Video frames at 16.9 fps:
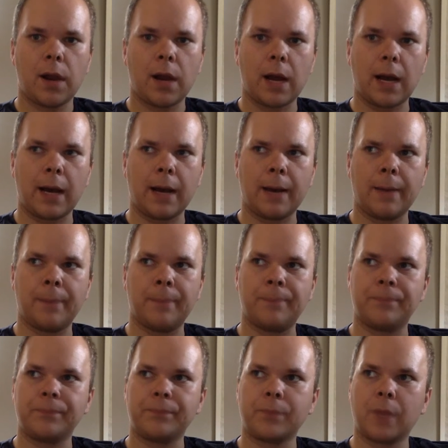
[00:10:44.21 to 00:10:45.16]

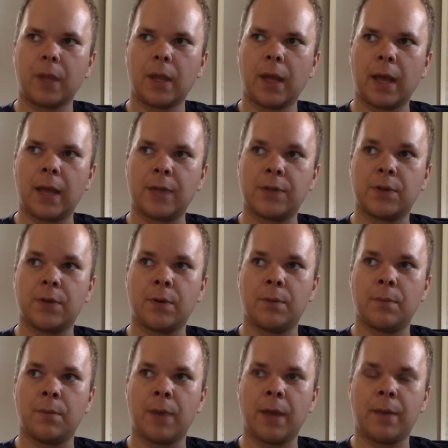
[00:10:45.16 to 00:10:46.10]
Um, and so
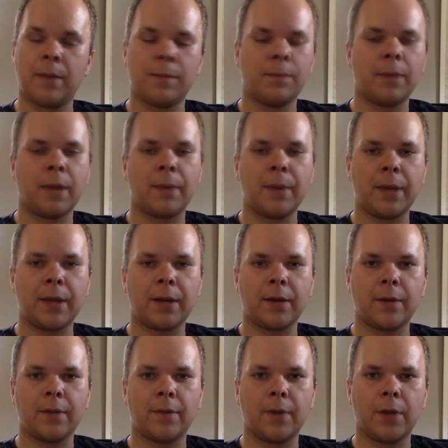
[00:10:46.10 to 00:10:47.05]
might might make
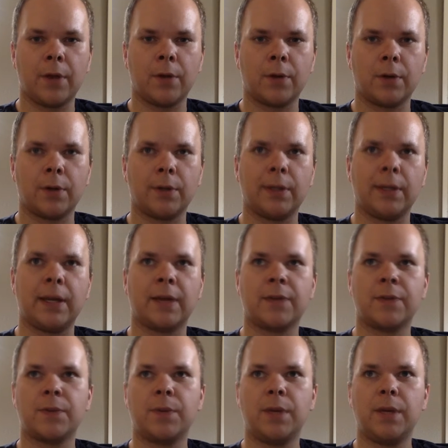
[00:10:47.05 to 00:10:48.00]
another video early
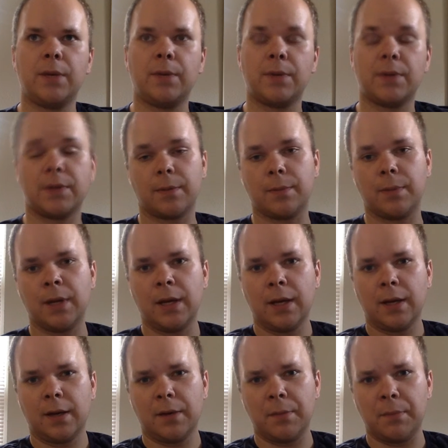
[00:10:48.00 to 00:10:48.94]
next week with some
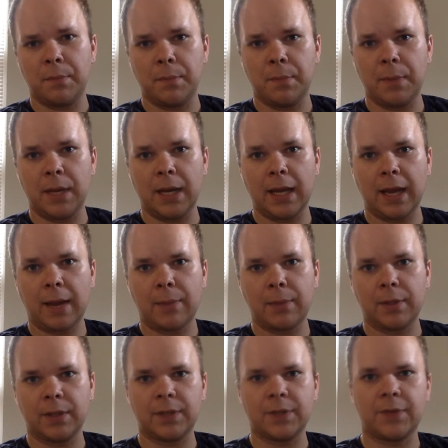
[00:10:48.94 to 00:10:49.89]

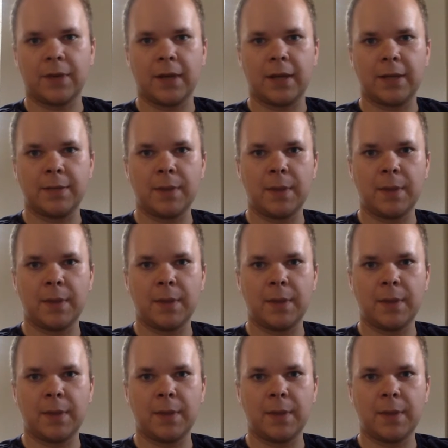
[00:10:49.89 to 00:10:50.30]
Minneapolis finds.